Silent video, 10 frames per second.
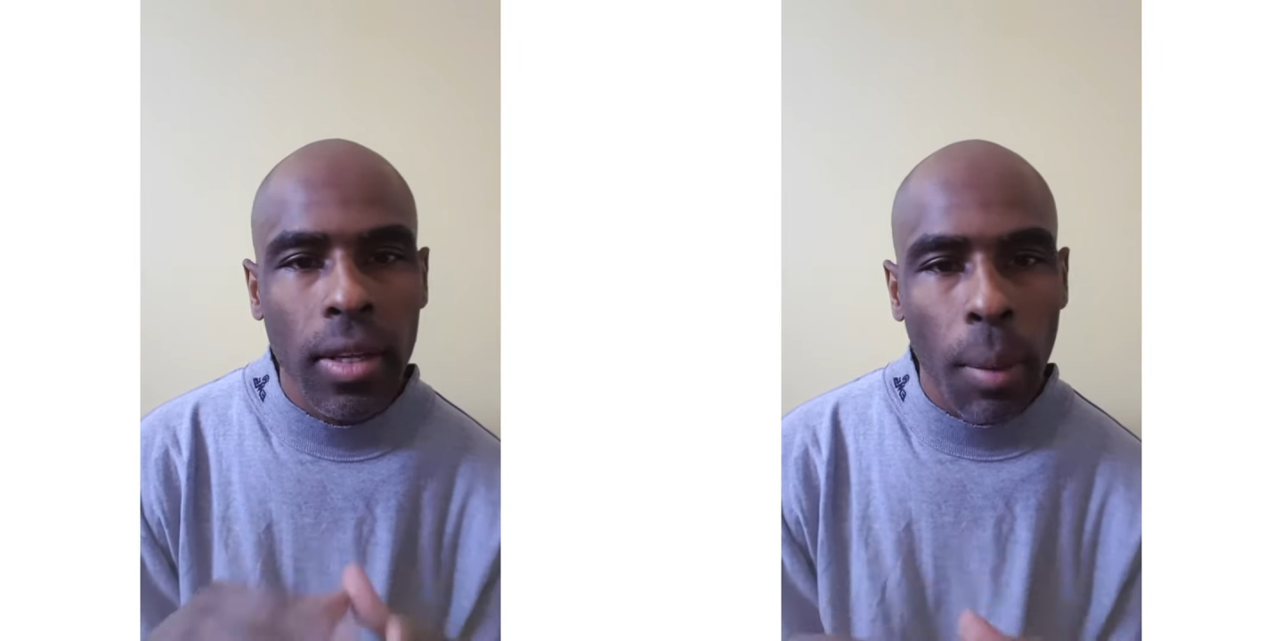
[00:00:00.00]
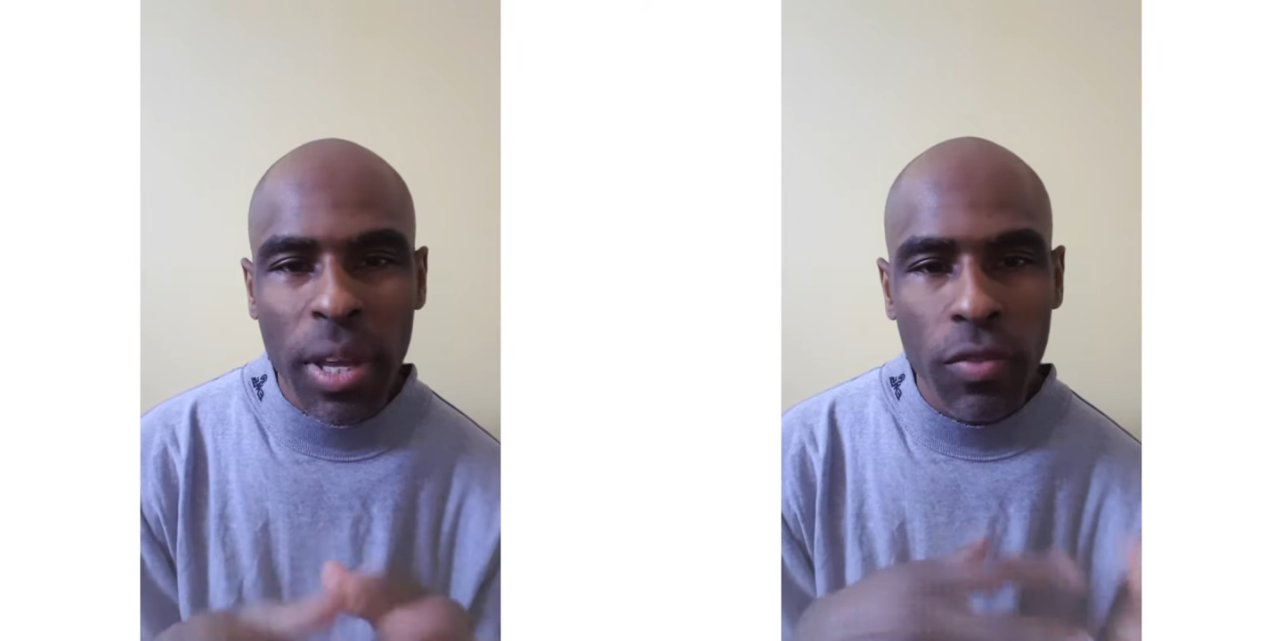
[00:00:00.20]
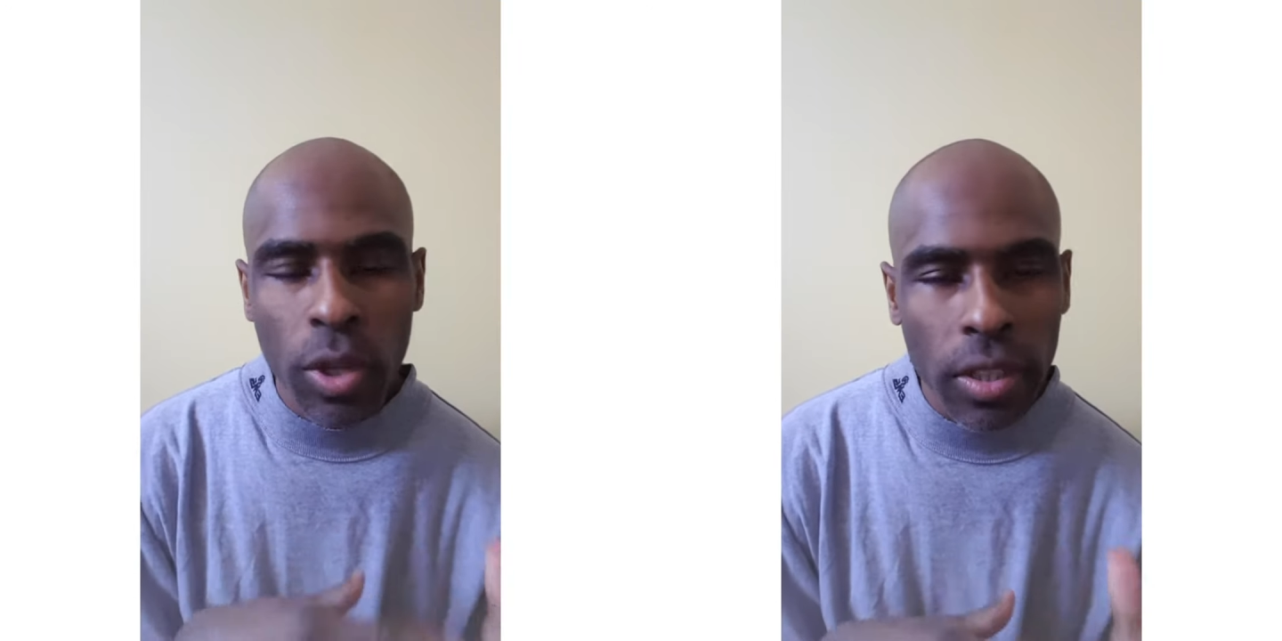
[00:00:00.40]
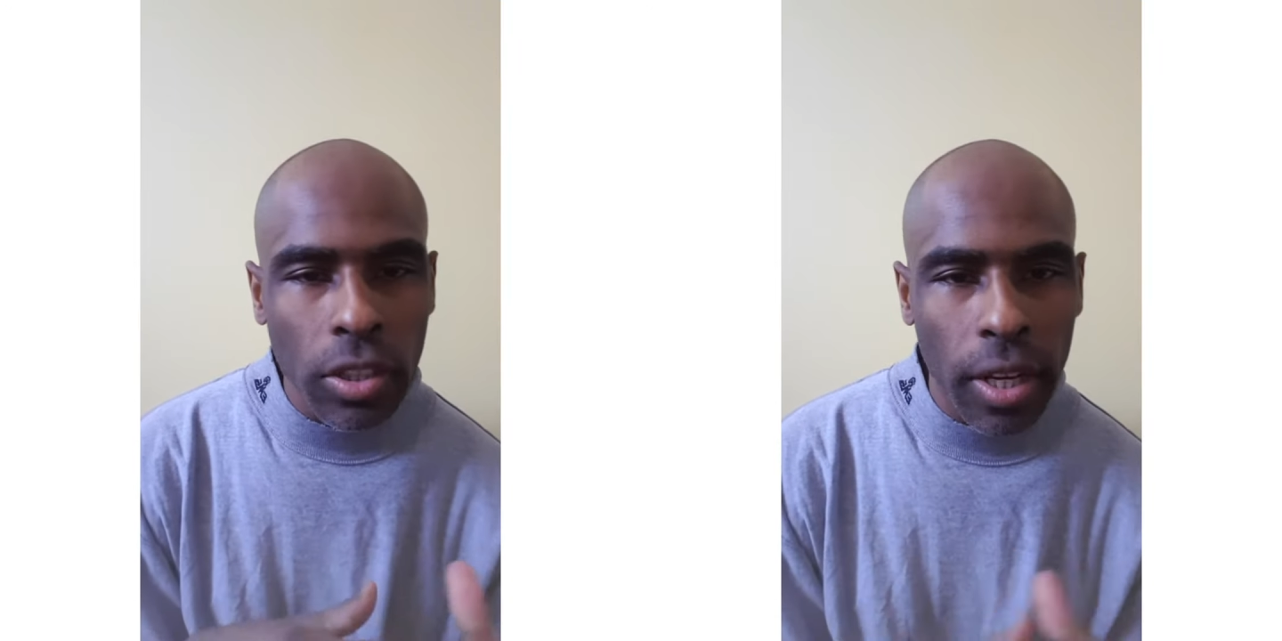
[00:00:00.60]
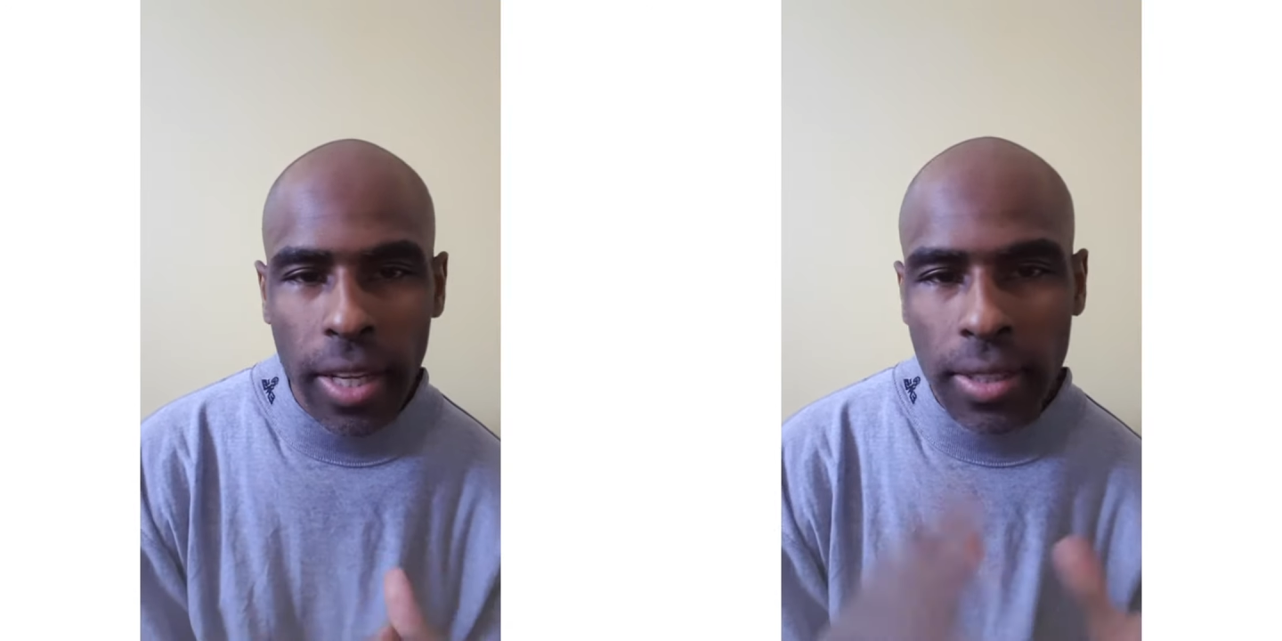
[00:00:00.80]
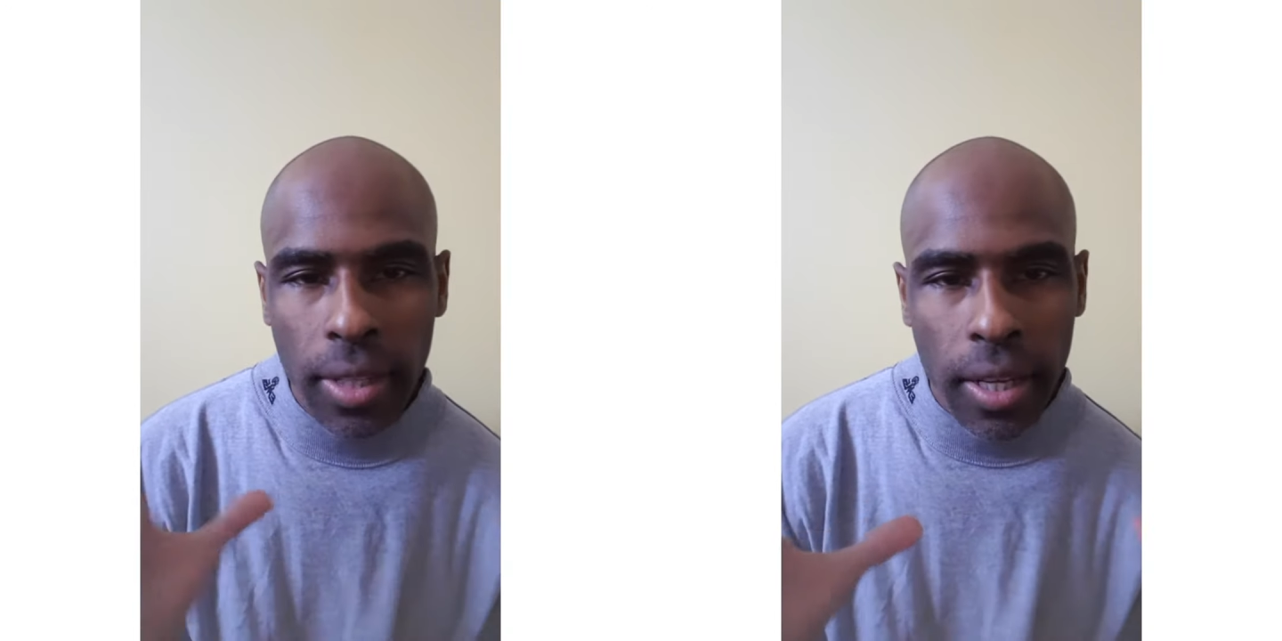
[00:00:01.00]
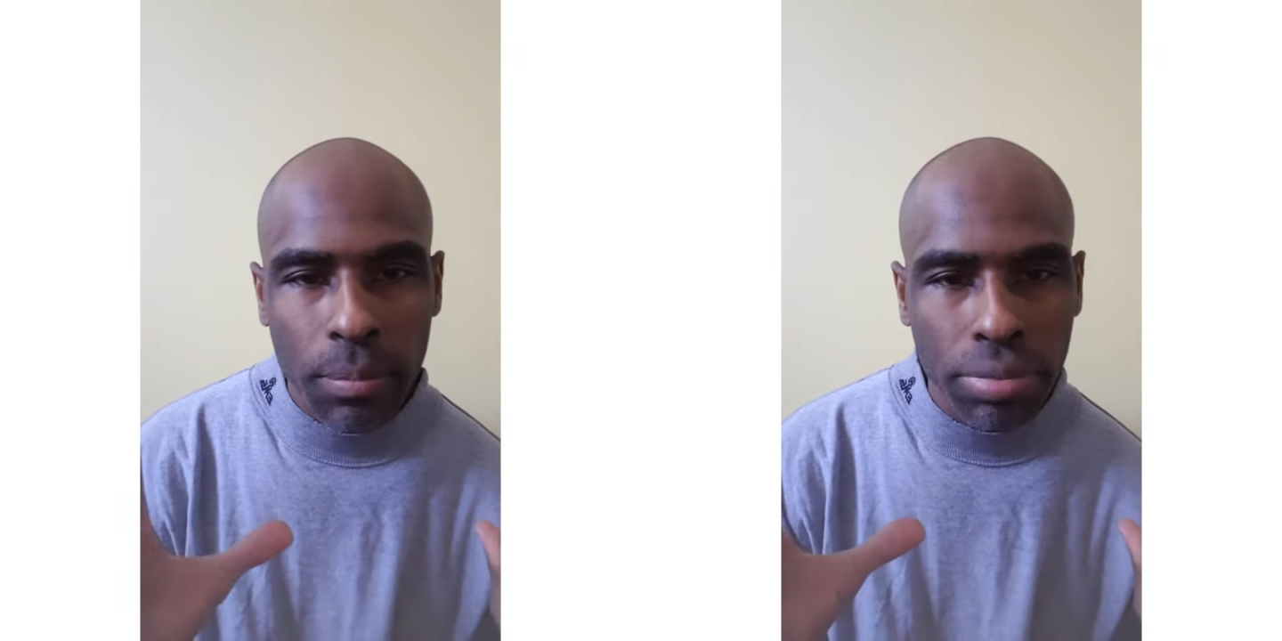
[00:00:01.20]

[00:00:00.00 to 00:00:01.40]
I mean, if you didn't start yesterday,